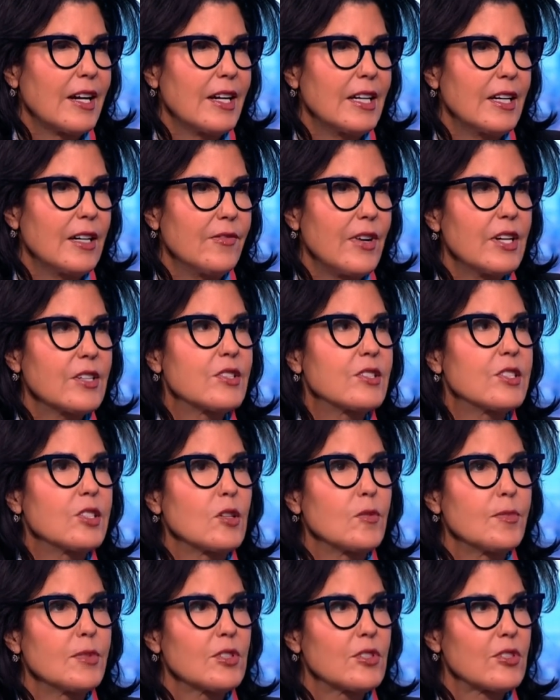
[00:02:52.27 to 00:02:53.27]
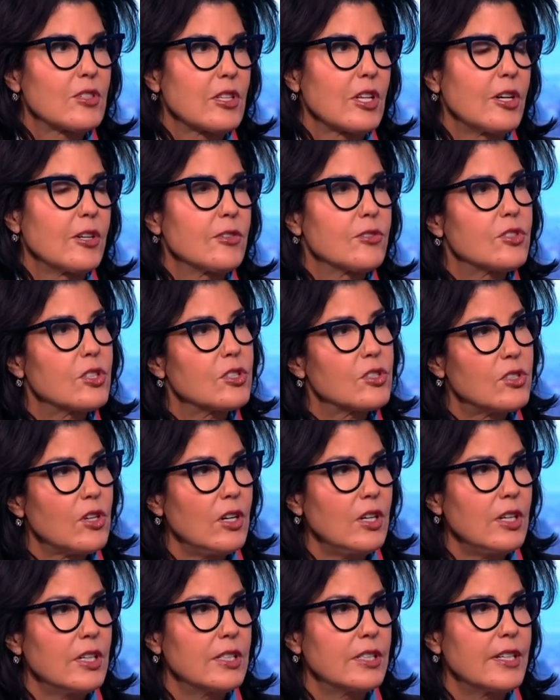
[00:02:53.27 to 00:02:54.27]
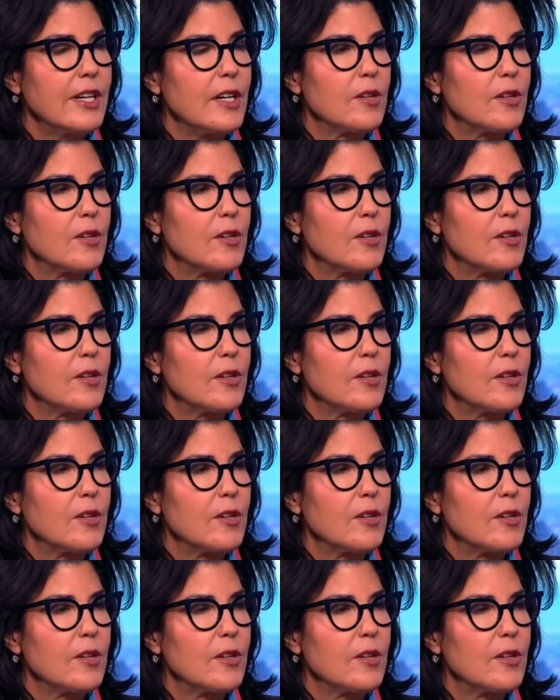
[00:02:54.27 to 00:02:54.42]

has still been slow to dawn.